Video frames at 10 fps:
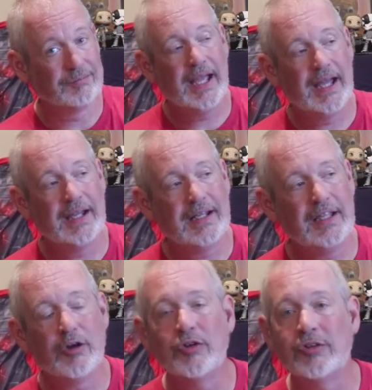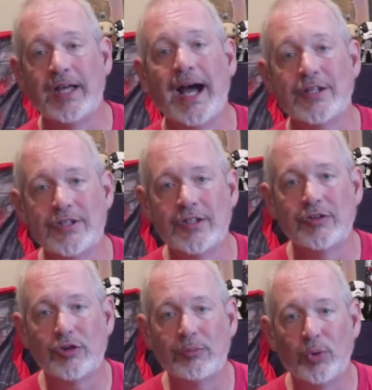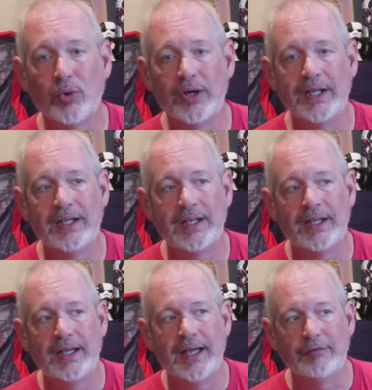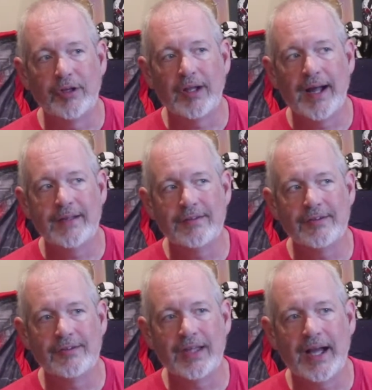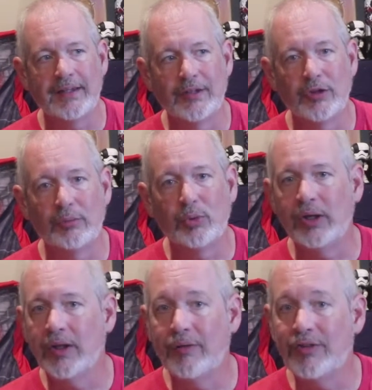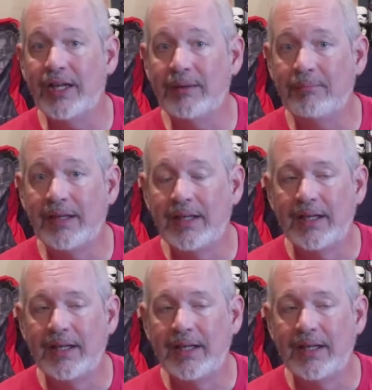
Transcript: And he grows attached to this little boy and realizes that the little boy loves him